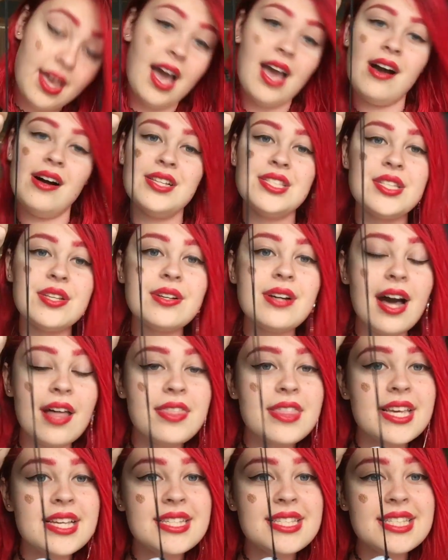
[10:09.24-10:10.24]
I also
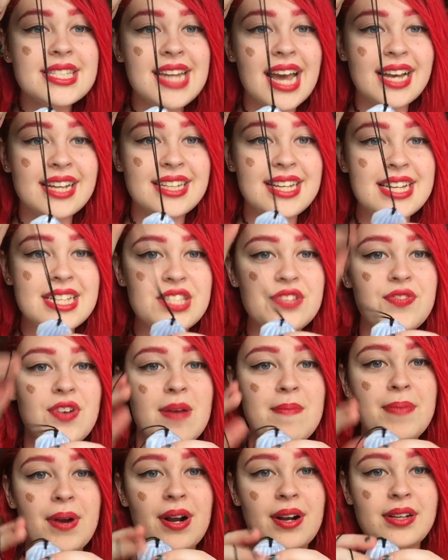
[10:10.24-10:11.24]
got this necklace
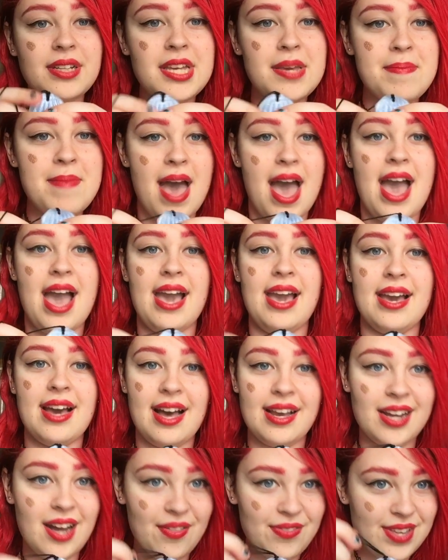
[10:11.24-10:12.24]
from Pearly May.
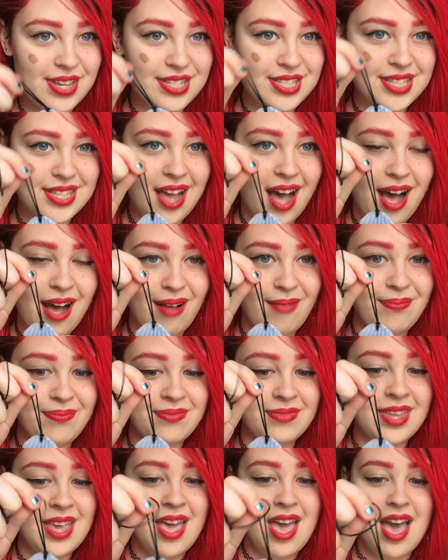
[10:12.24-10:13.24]
I got this
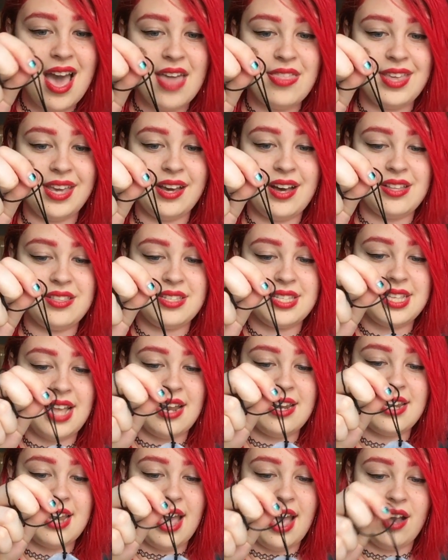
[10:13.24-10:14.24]
um, I think on
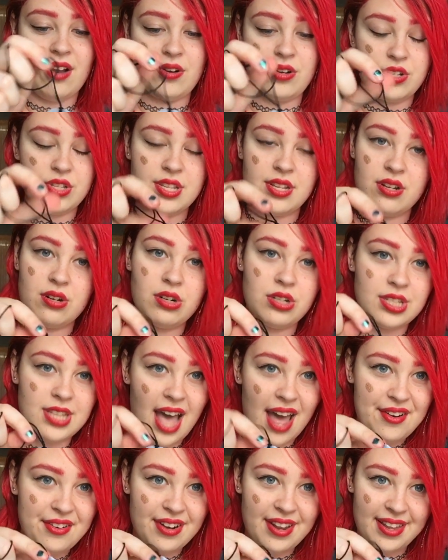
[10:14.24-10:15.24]
Sunday or, or
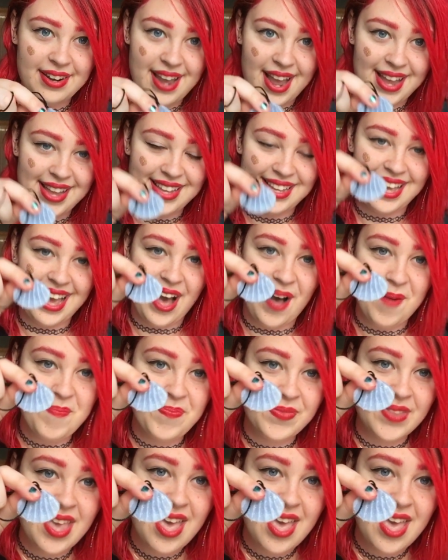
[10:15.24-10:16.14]
Saturday night, yeah.